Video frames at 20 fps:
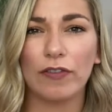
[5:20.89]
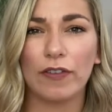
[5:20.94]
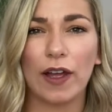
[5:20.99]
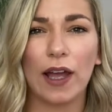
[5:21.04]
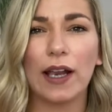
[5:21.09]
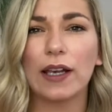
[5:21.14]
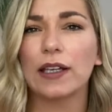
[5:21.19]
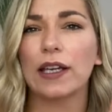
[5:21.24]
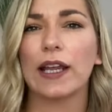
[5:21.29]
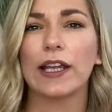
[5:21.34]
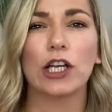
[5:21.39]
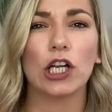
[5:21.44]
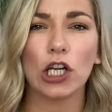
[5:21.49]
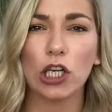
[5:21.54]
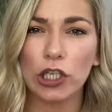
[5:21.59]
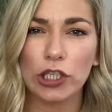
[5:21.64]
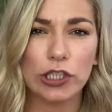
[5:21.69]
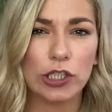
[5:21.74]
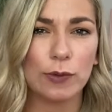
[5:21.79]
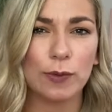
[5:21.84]
and
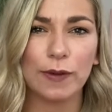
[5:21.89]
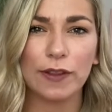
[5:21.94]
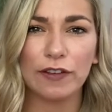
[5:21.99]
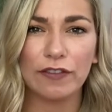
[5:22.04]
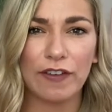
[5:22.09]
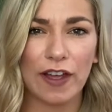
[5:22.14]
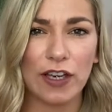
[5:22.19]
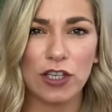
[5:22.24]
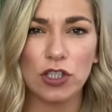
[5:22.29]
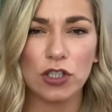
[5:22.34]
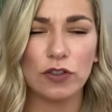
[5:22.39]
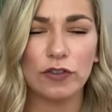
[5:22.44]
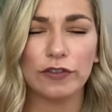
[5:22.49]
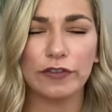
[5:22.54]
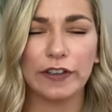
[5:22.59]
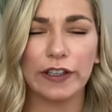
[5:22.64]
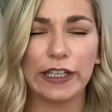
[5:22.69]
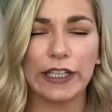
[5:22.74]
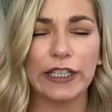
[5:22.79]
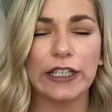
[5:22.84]
included with the venue
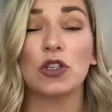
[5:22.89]
fee.